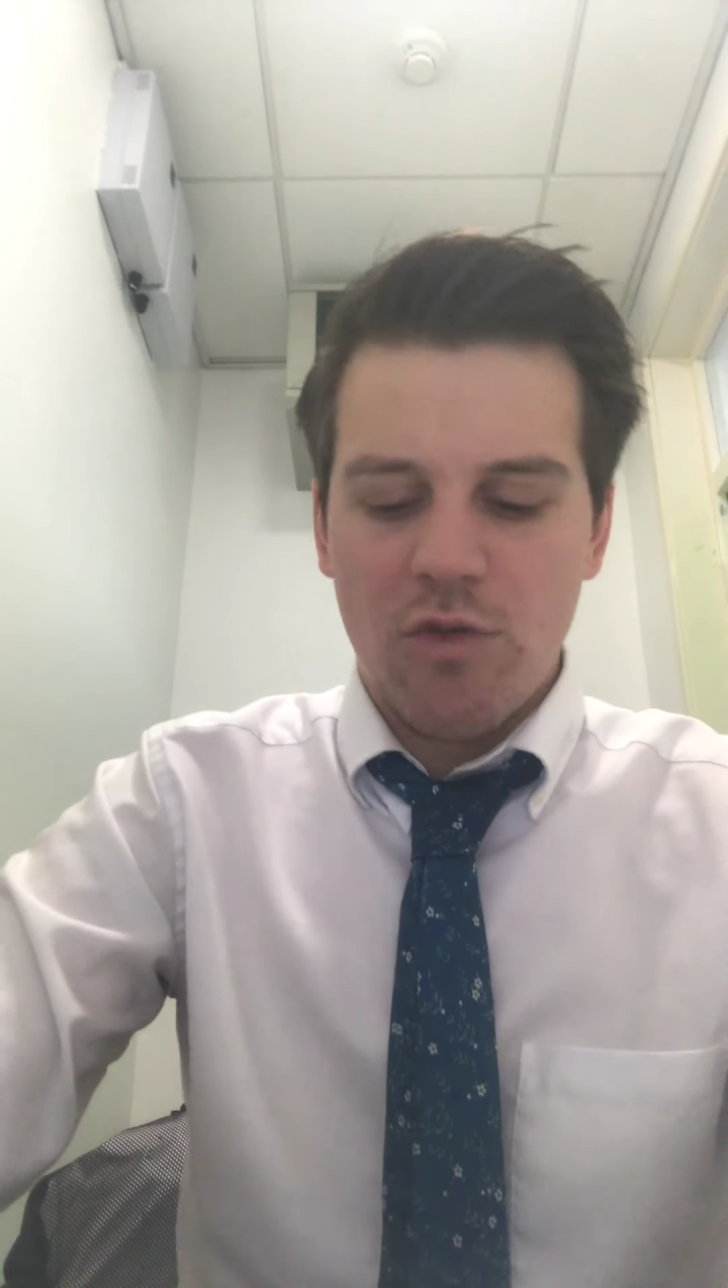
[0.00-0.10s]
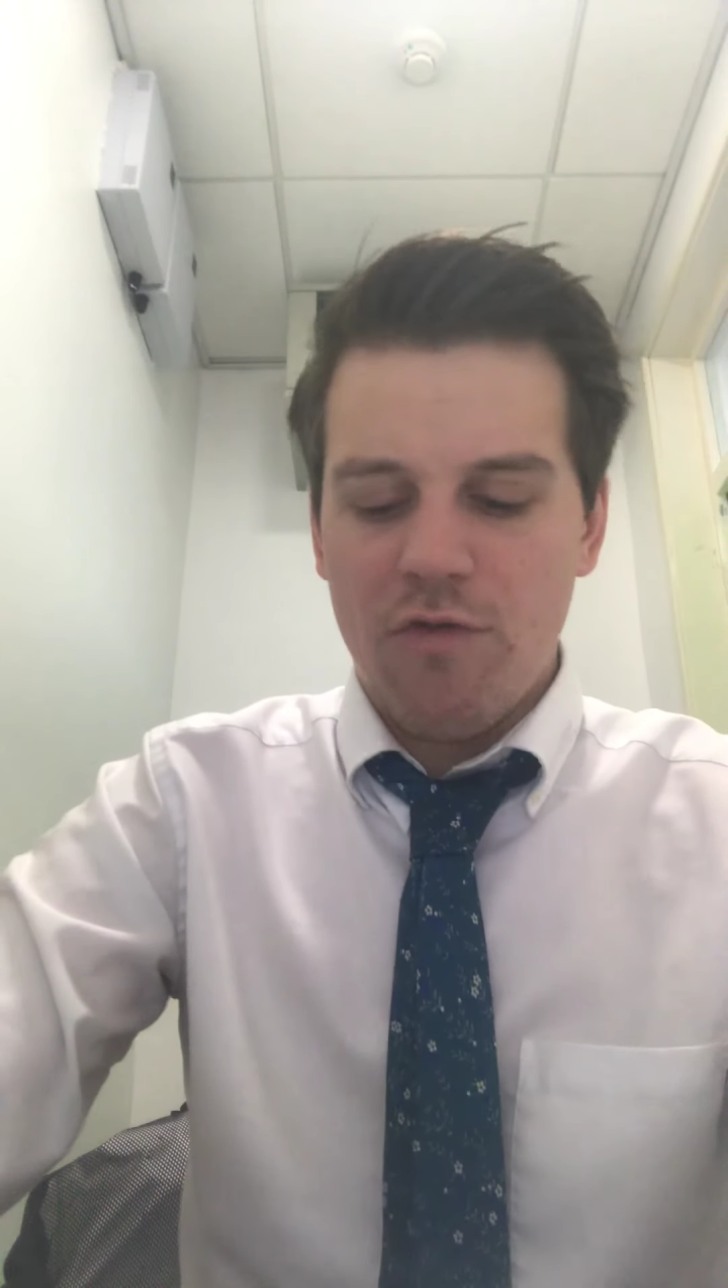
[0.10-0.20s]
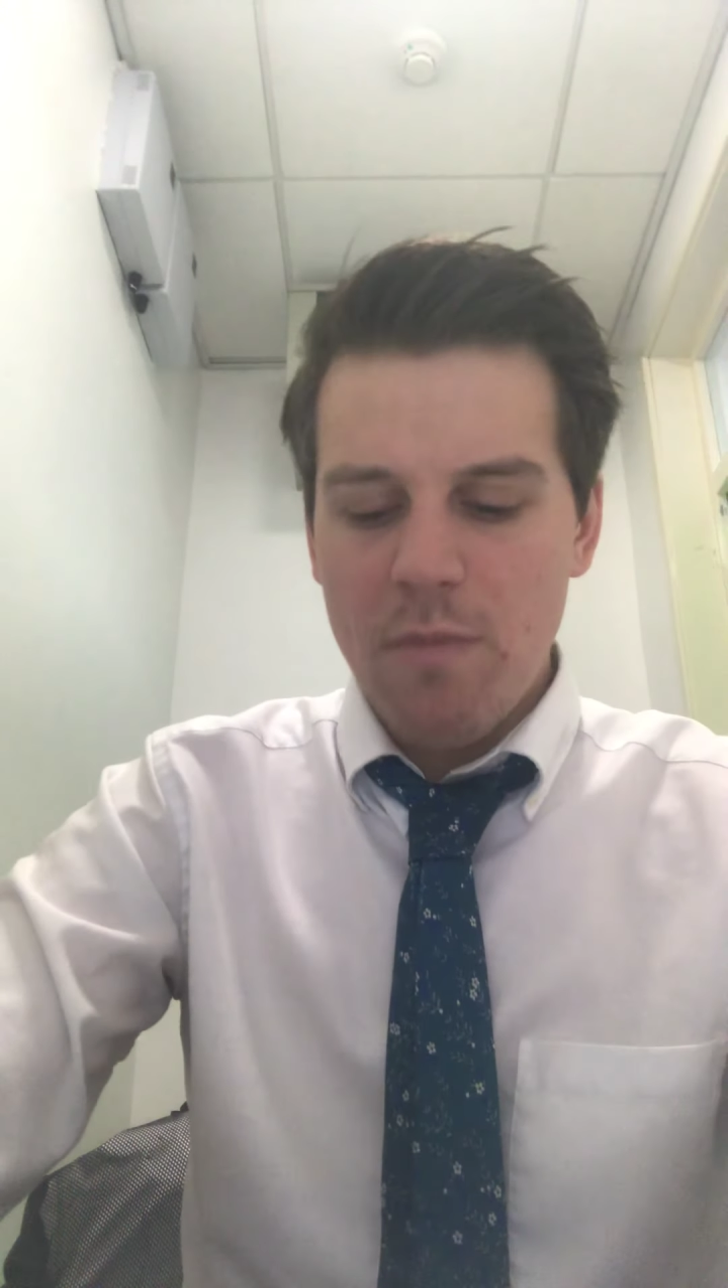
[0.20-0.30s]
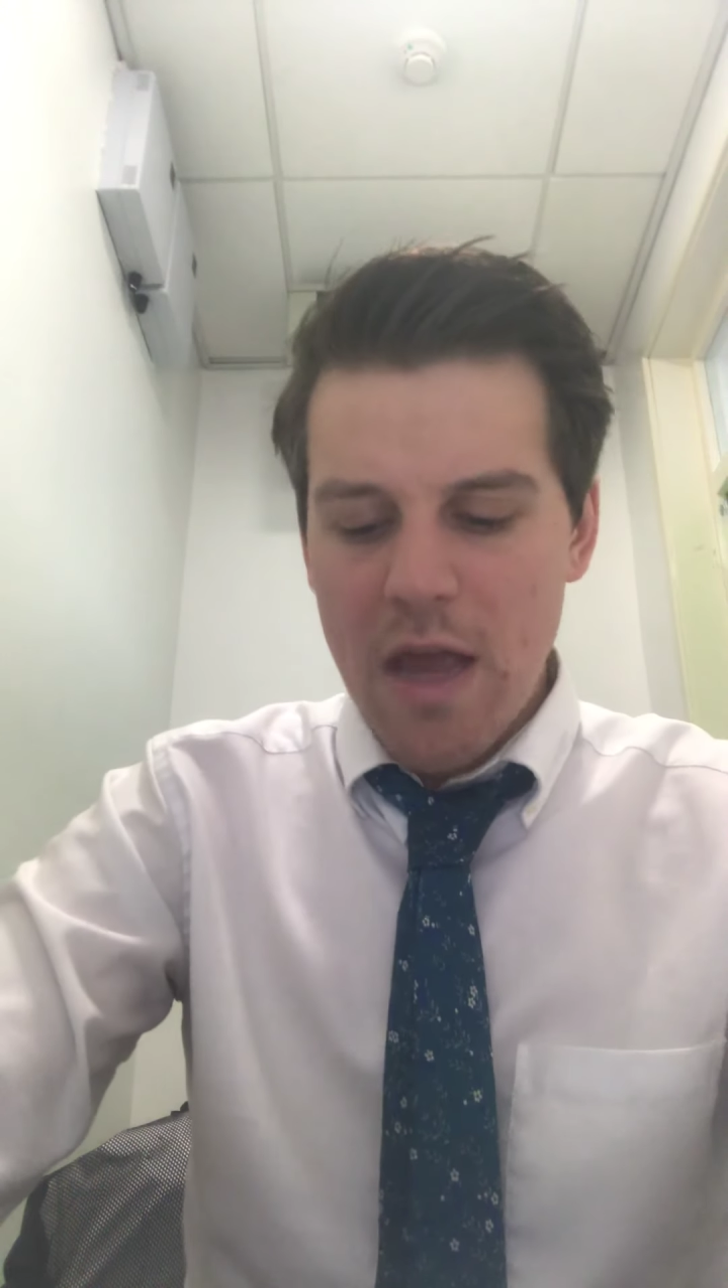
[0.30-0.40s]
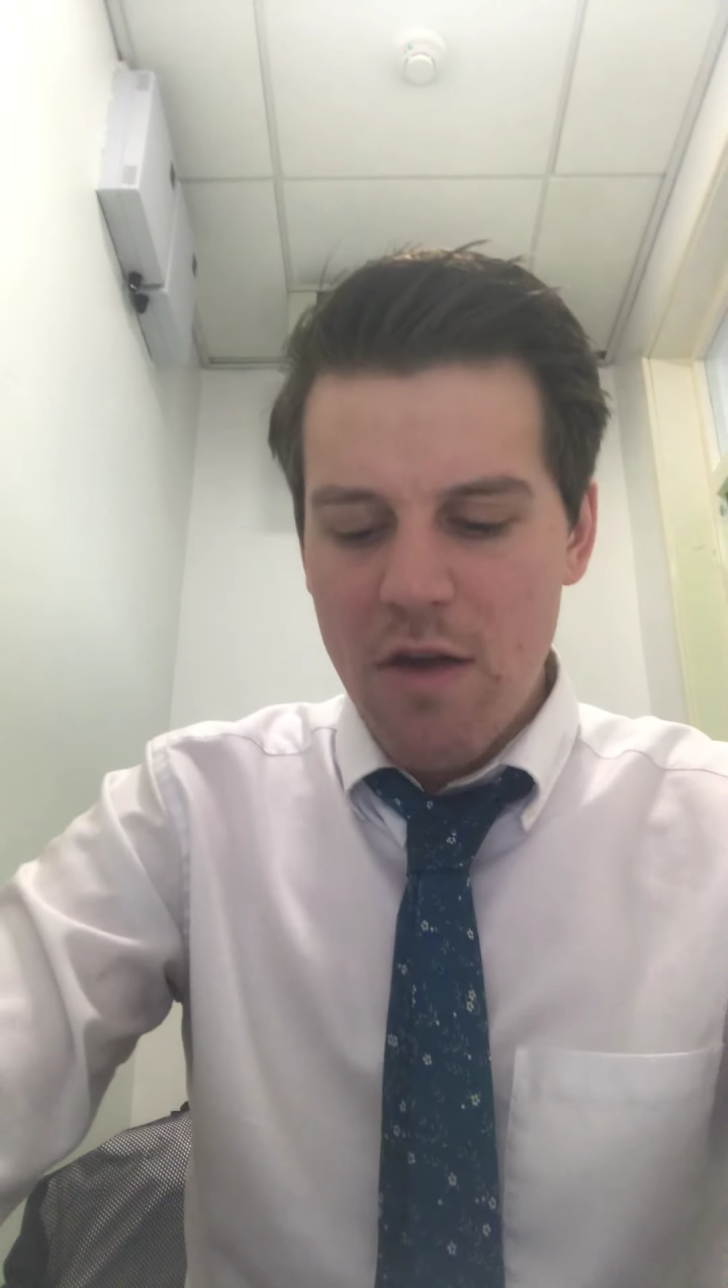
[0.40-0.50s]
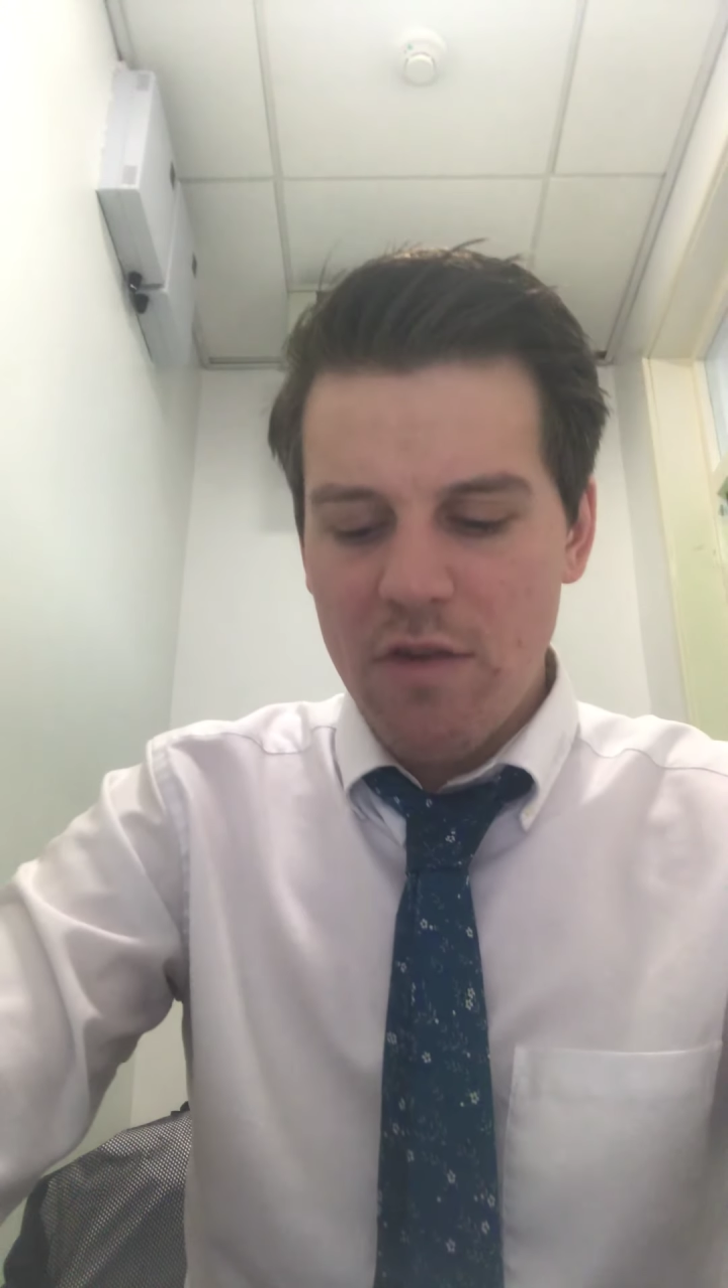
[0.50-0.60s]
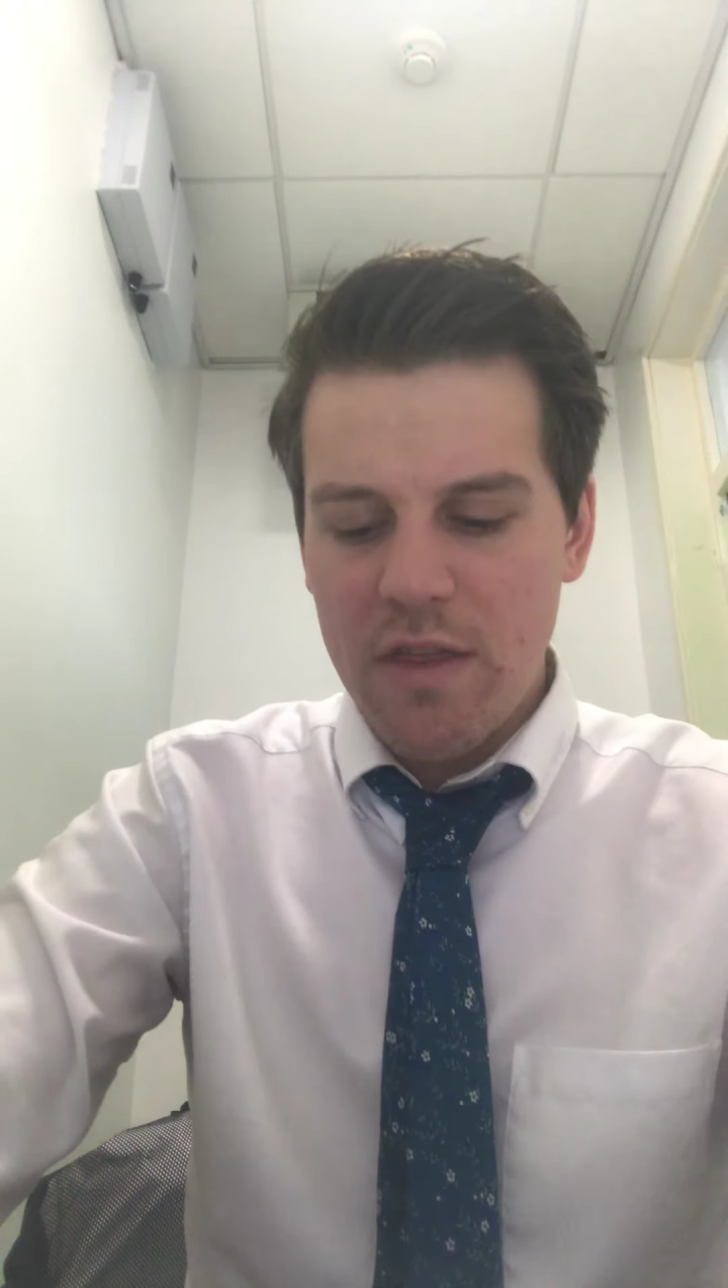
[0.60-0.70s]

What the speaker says: of Mary